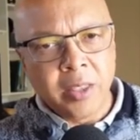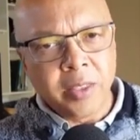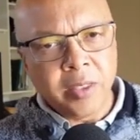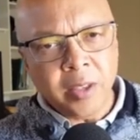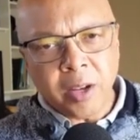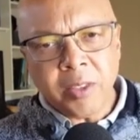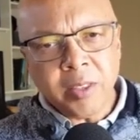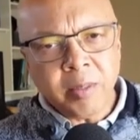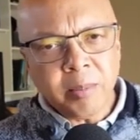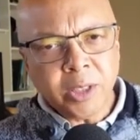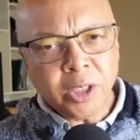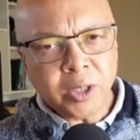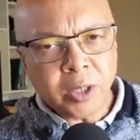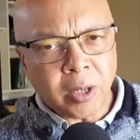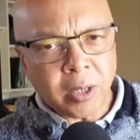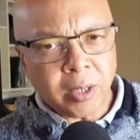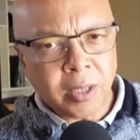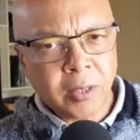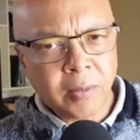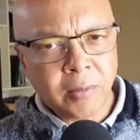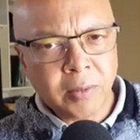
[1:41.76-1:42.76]
Though the
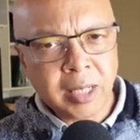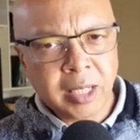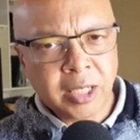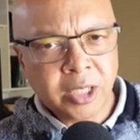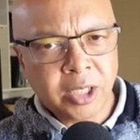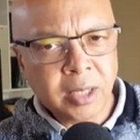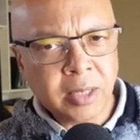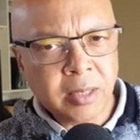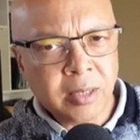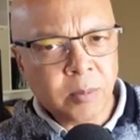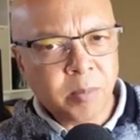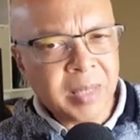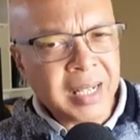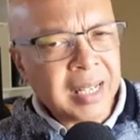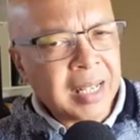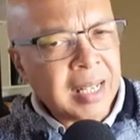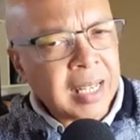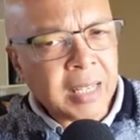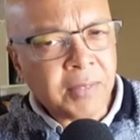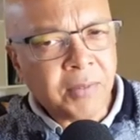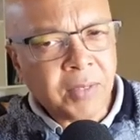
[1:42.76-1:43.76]
majority of religions
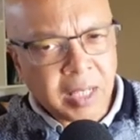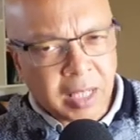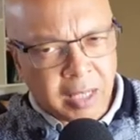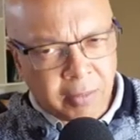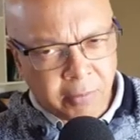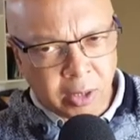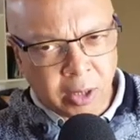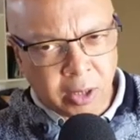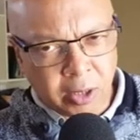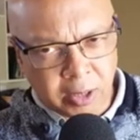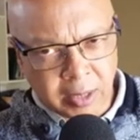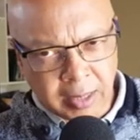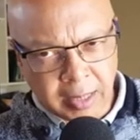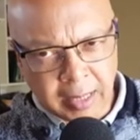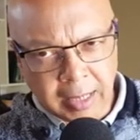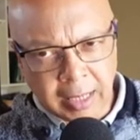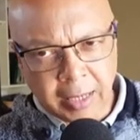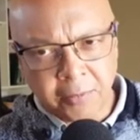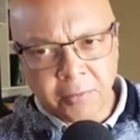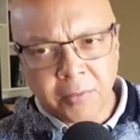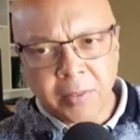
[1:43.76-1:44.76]
believe in everlasting
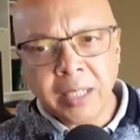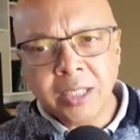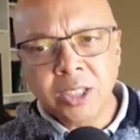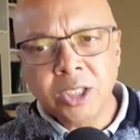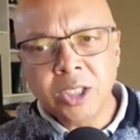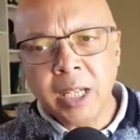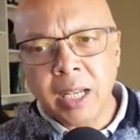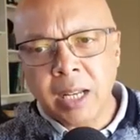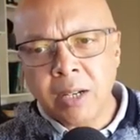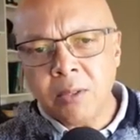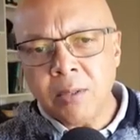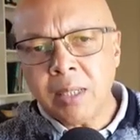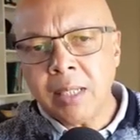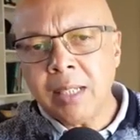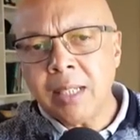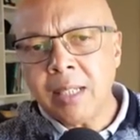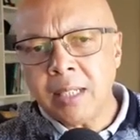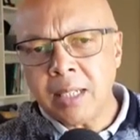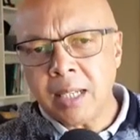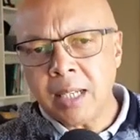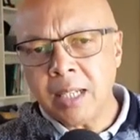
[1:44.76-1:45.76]
life, they
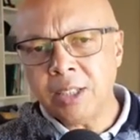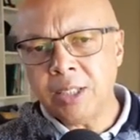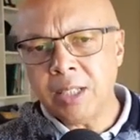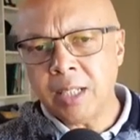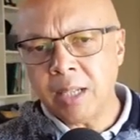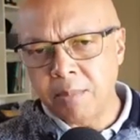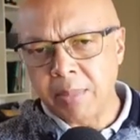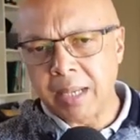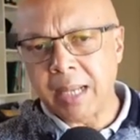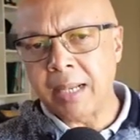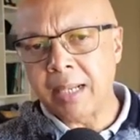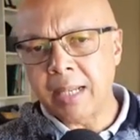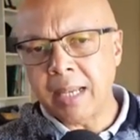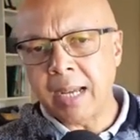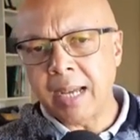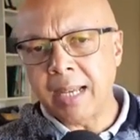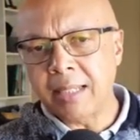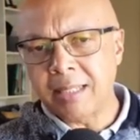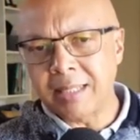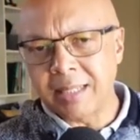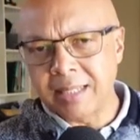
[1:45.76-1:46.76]
generally teach that
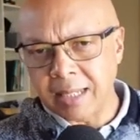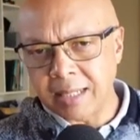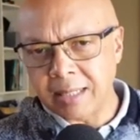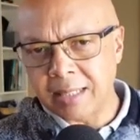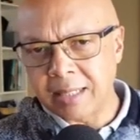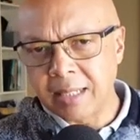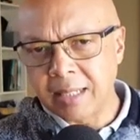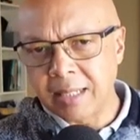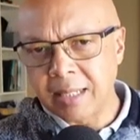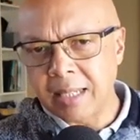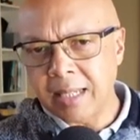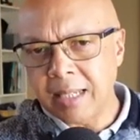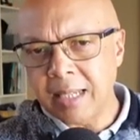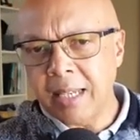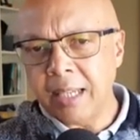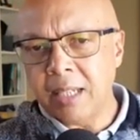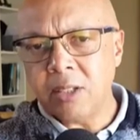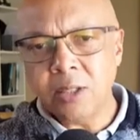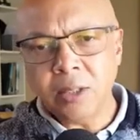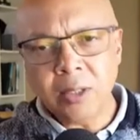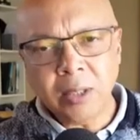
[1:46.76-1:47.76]
mankind's destiny
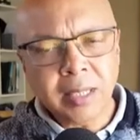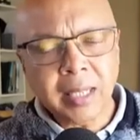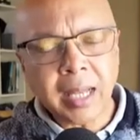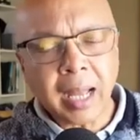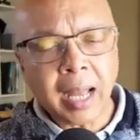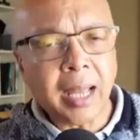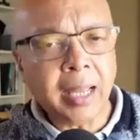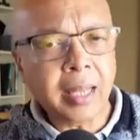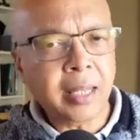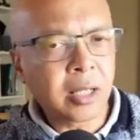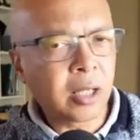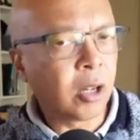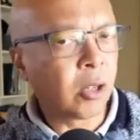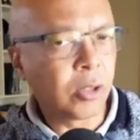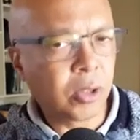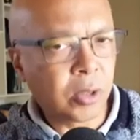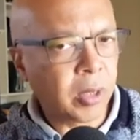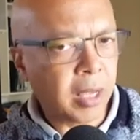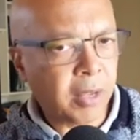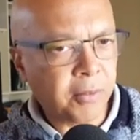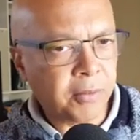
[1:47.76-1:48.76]
is to die and go
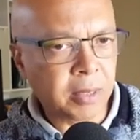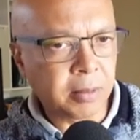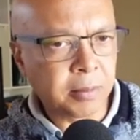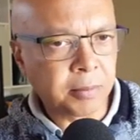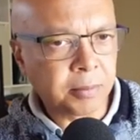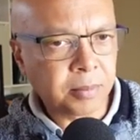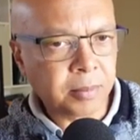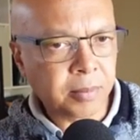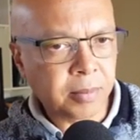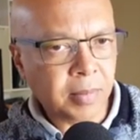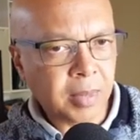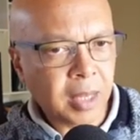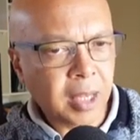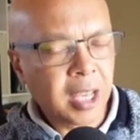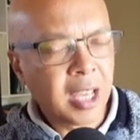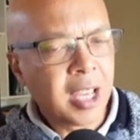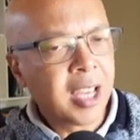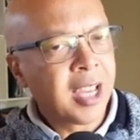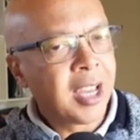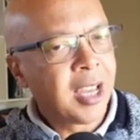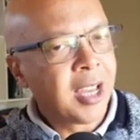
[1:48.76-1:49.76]
to heaven.
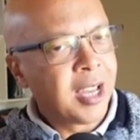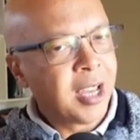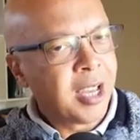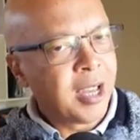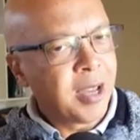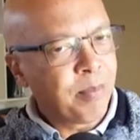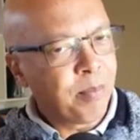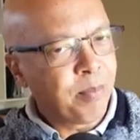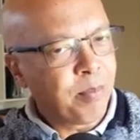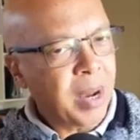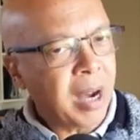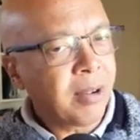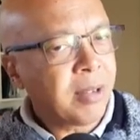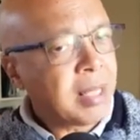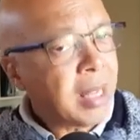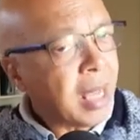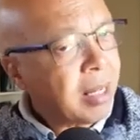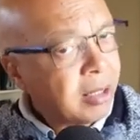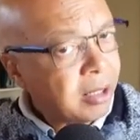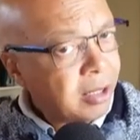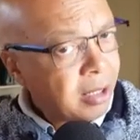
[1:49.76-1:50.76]

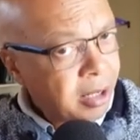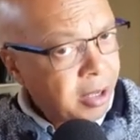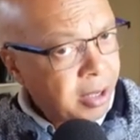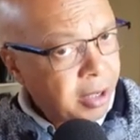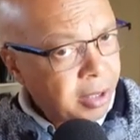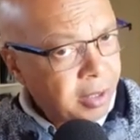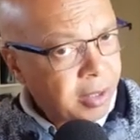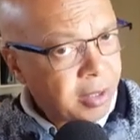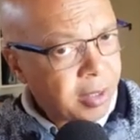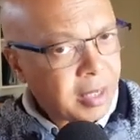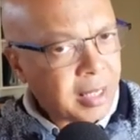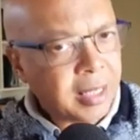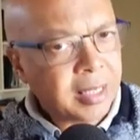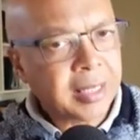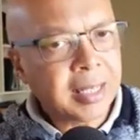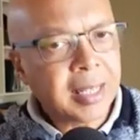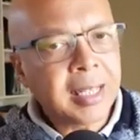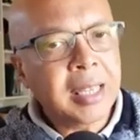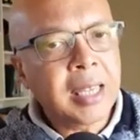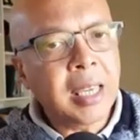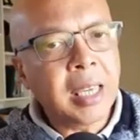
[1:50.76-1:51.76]
Paradise Earth is
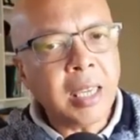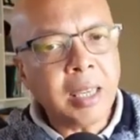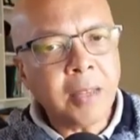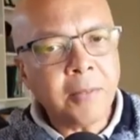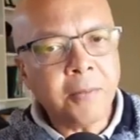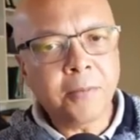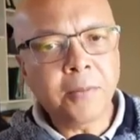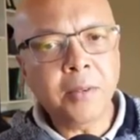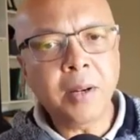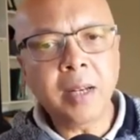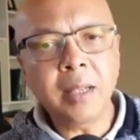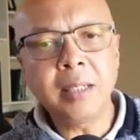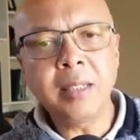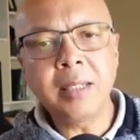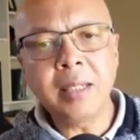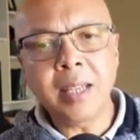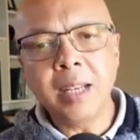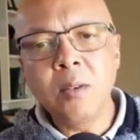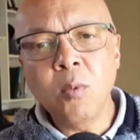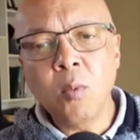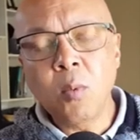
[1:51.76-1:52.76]
a key phrase
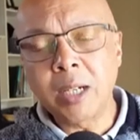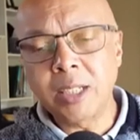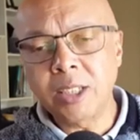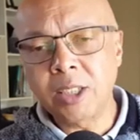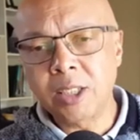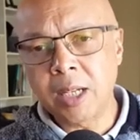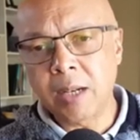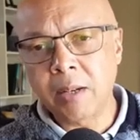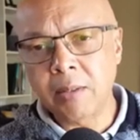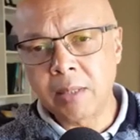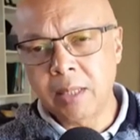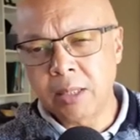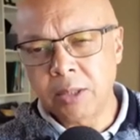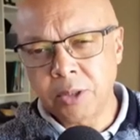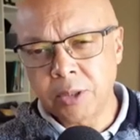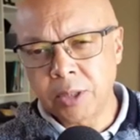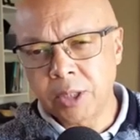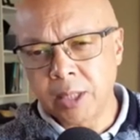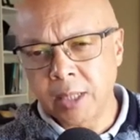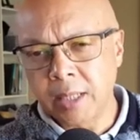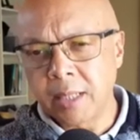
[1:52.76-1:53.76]
in Watchtower
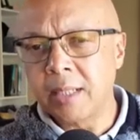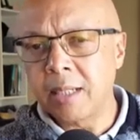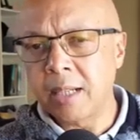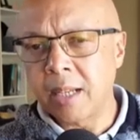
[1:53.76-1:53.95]
literature.